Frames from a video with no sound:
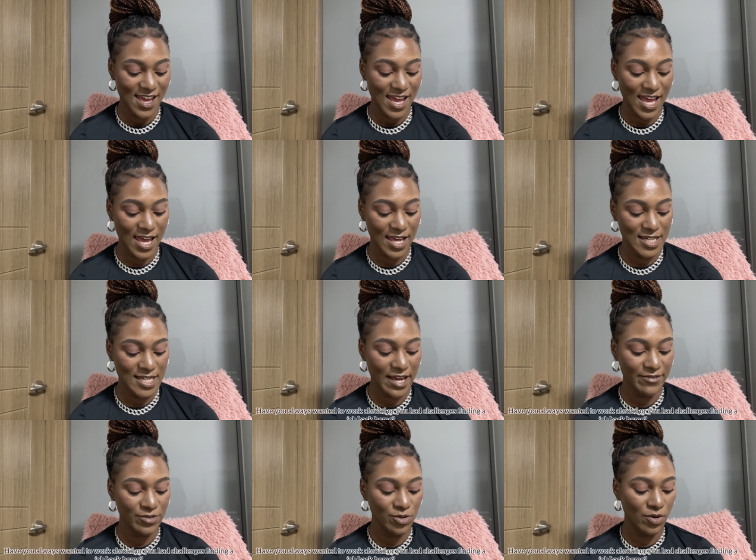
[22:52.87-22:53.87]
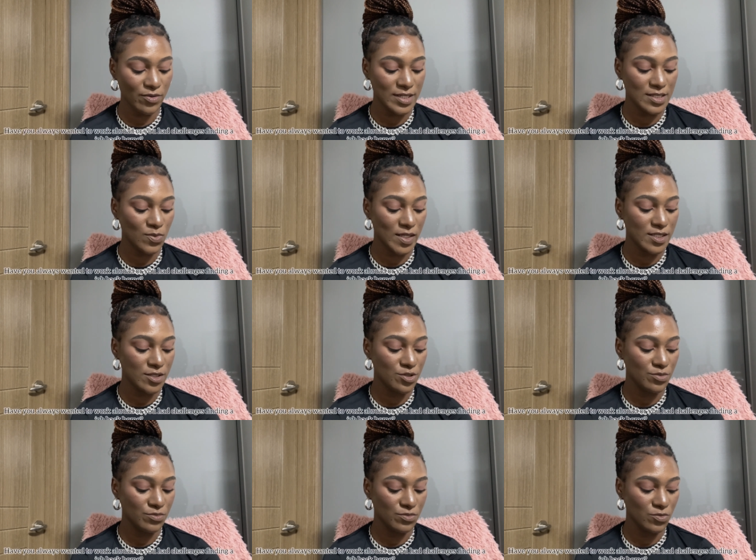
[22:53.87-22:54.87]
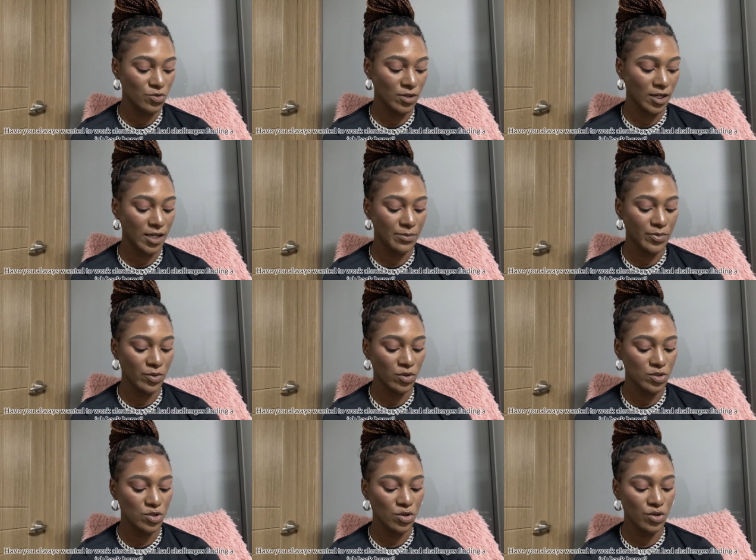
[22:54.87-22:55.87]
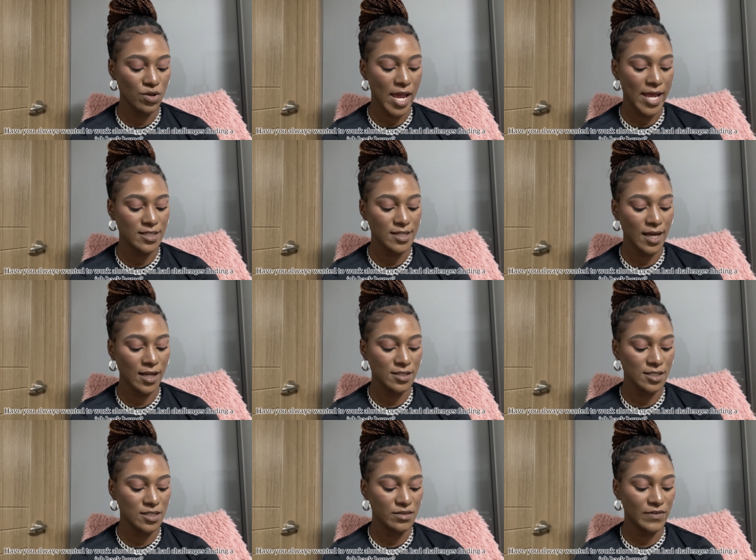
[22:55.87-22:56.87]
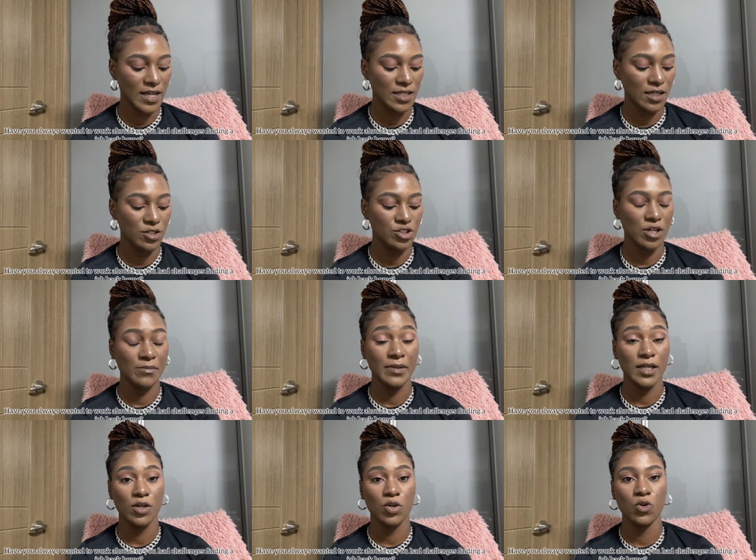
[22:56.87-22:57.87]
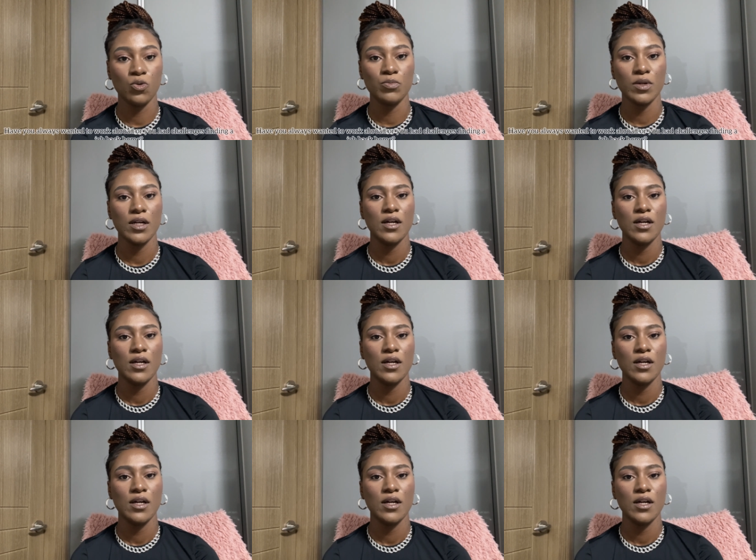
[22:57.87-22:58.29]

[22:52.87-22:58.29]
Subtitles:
And have you always wanted to work abroad, or you had challenges finding a job back home?